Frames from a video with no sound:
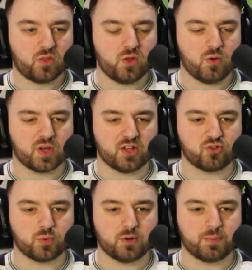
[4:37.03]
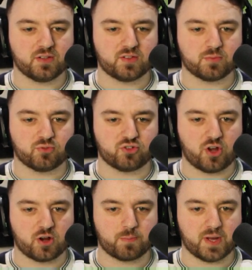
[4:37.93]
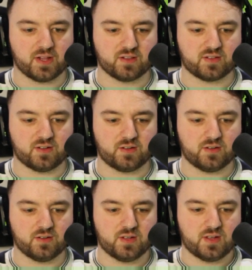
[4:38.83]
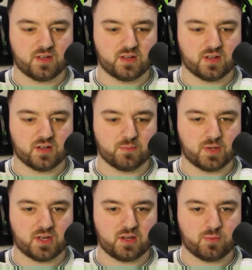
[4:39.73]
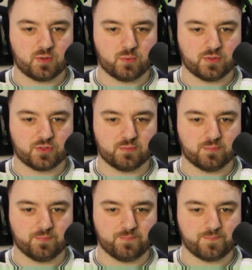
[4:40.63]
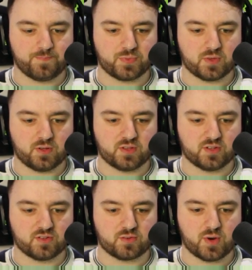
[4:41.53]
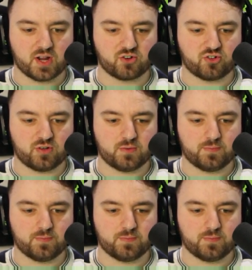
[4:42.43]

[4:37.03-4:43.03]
Okay, so we're going to build some stockpiles here. Um, I will want them like this direction.